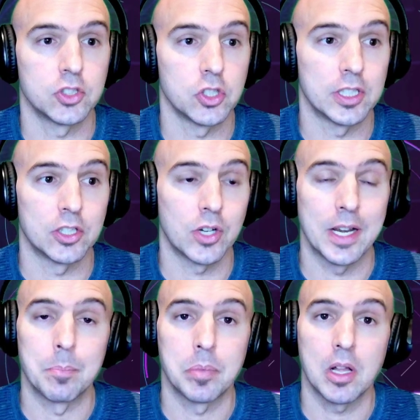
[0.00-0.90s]
so you can
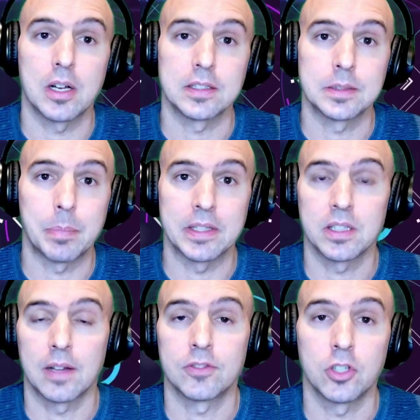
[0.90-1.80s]
create blogs based
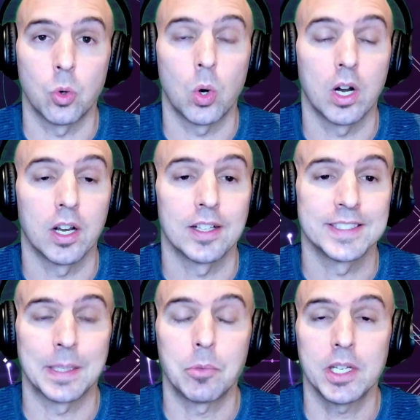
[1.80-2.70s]
off of your
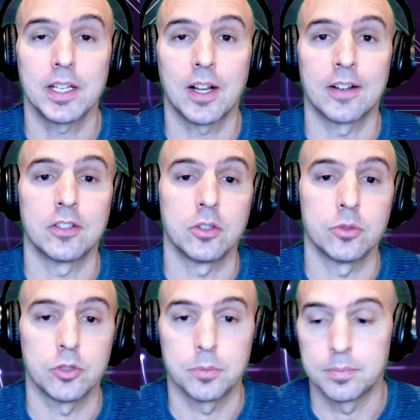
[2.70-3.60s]
summary on your YouTube.